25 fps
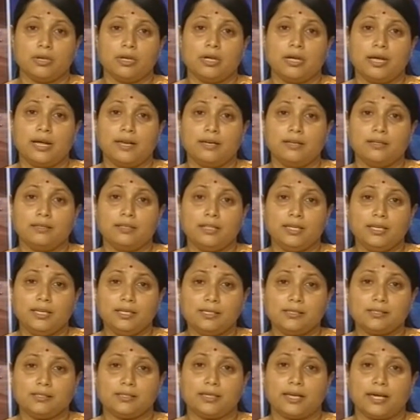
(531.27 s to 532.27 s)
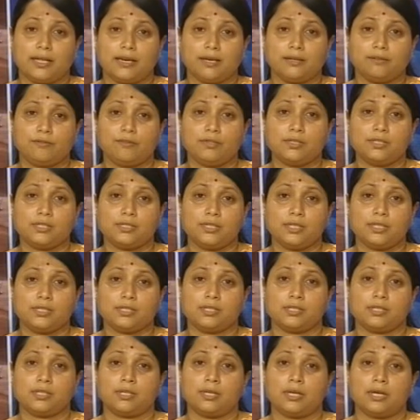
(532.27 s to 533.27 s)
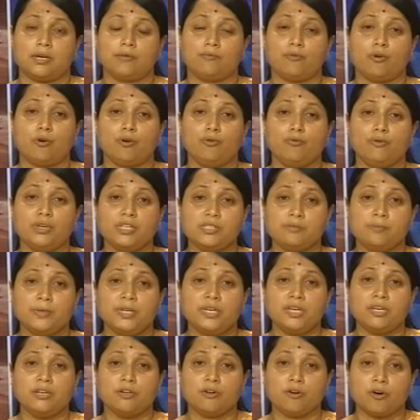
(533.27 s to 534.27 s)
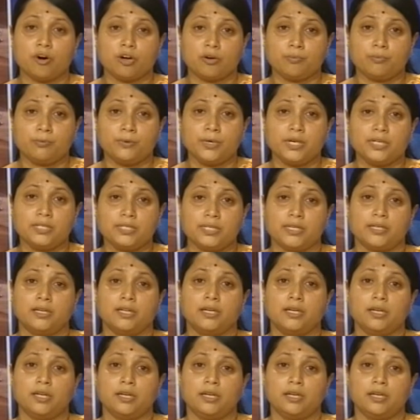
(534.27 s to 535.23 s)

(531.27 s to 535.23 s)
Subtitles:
and these characteristics have always been incorporated